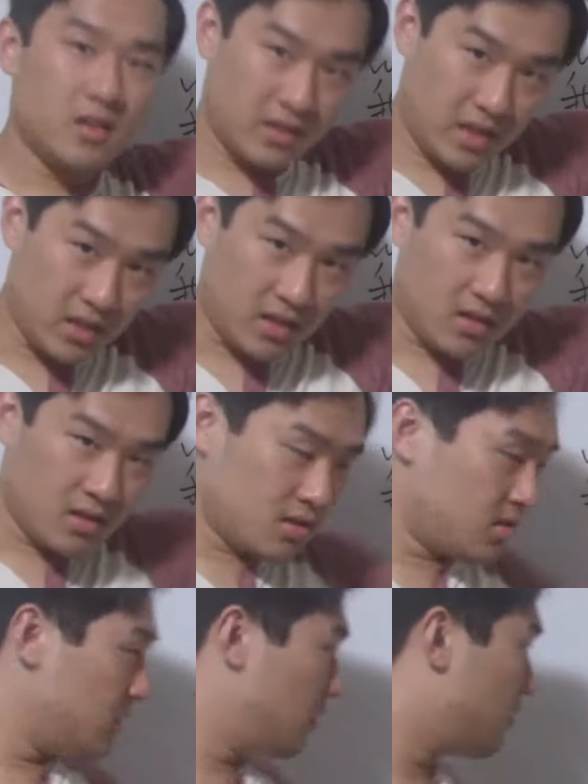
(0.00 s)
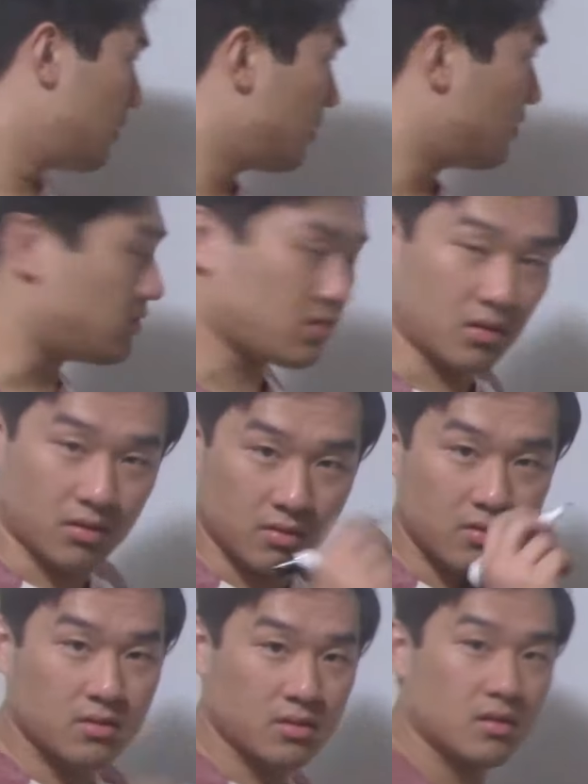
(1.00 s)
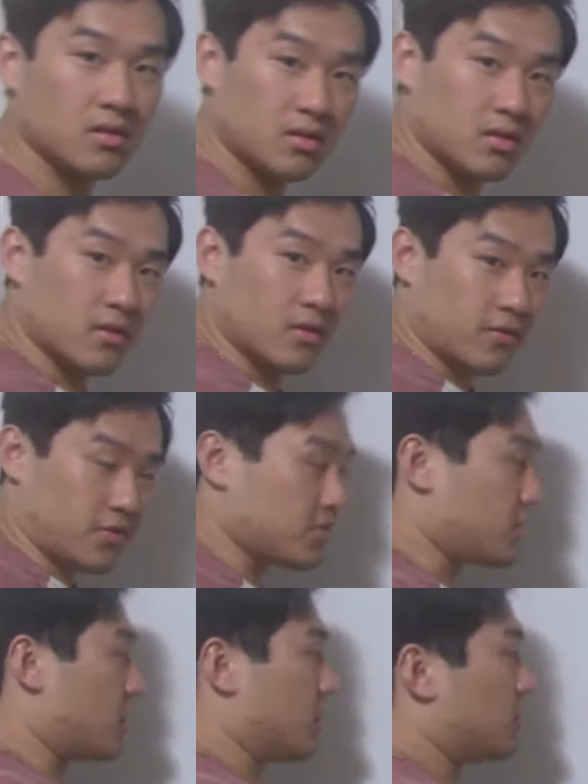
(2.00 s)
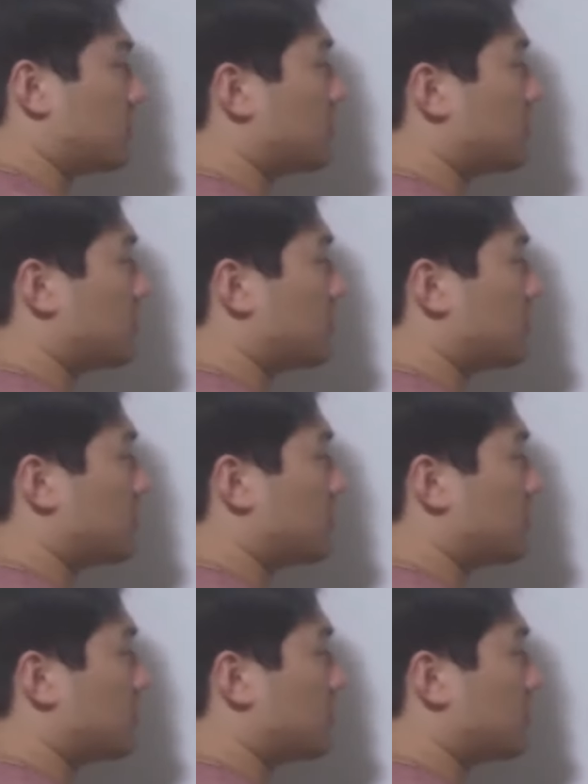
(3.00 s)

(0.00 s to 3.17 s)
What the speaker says: T. So first sound,